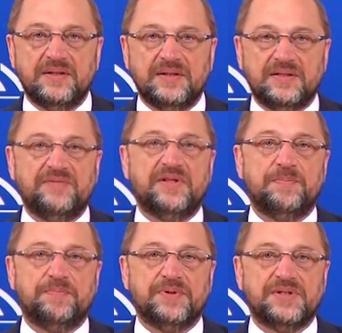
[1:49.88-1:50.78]

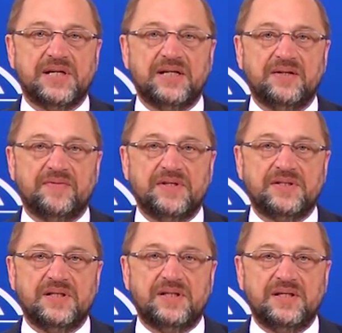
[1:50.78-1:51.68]
70% of the
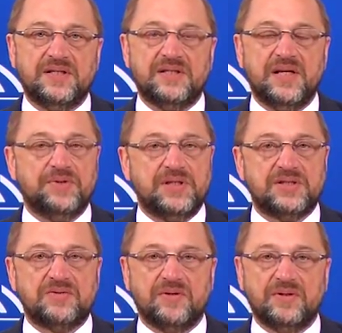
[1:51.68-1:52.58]
city is now
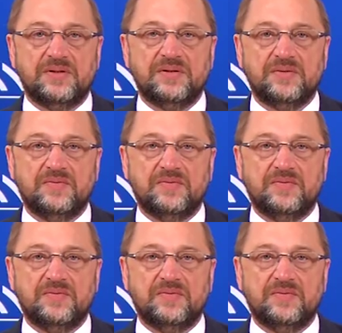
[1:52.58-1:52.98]
destroyed.